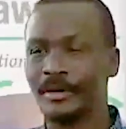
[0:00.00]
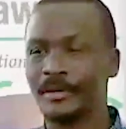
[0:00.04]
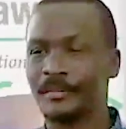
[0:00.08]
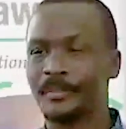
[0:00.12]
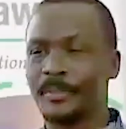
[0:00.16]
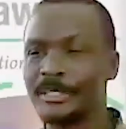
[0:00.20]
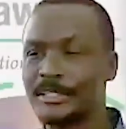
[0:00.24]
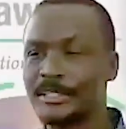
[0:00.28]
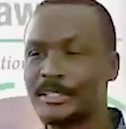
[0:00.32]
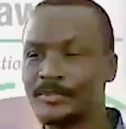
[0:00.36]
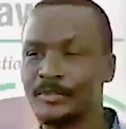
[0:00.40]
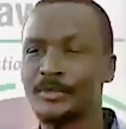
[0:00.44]

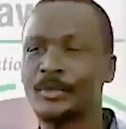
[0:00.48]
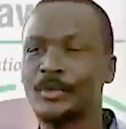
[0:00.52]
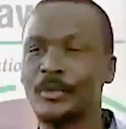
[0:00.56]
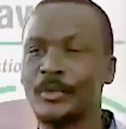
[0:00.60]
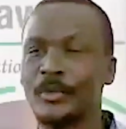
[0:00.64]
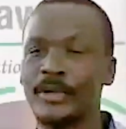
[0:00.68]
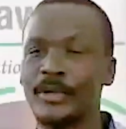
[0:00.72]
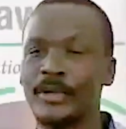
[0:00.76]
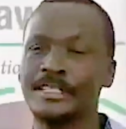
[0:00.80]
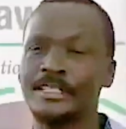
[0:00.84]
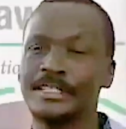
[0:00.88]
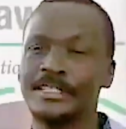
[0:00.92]
peaceful
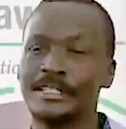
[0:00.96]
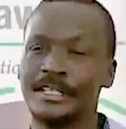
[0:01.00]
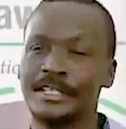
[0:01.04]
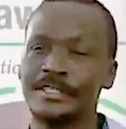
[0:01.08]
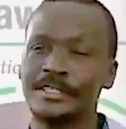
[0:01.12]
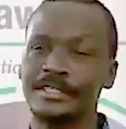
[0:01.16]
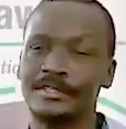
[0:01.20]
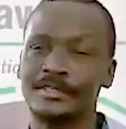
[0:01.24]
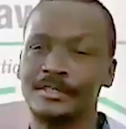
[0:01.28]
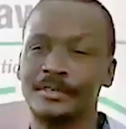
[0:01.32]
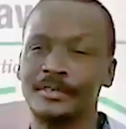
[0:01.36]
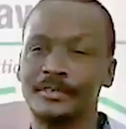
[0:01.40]

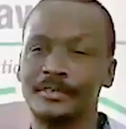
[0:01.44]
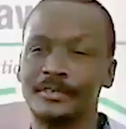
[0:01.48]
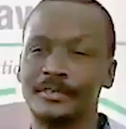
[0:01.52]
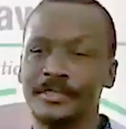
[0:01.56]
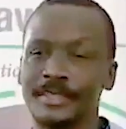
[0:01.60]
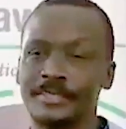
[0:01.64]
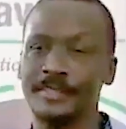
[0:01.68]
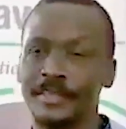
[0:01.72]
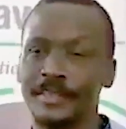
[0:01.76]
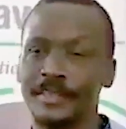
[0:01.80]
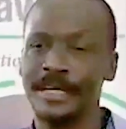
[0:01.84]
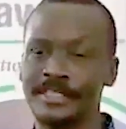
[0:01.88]
coexistence of
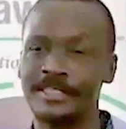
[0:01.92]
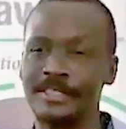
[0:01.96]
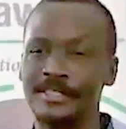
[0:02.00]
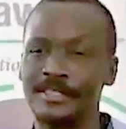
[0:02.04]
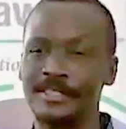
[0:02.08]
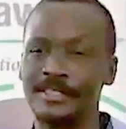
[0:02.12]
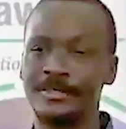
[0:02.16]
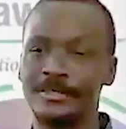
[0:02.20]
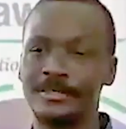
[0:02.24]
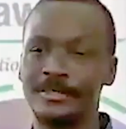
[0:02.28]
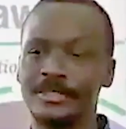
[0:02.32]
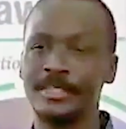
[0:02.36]

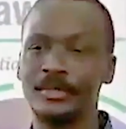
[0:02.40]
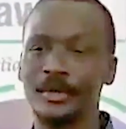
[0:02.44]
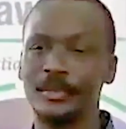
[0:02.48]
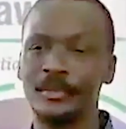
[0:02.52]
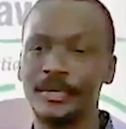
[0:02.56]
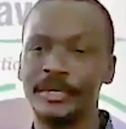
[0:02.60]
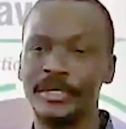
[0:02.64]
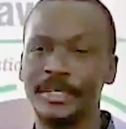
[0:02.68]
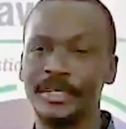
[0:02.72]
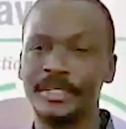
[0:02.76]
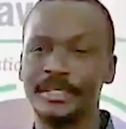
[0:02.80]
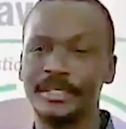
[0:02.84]
civilizations and
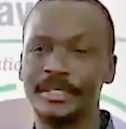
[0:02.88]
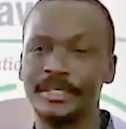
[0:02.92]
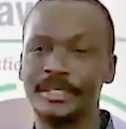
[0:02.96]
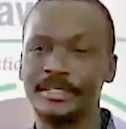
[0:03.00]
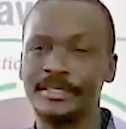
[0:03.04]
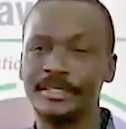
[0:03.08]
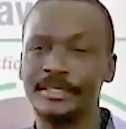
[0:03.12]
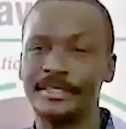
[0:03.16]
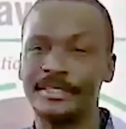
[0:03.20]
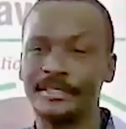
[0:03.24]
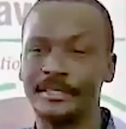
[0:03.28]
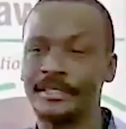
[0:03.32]

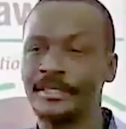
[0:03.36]
communities.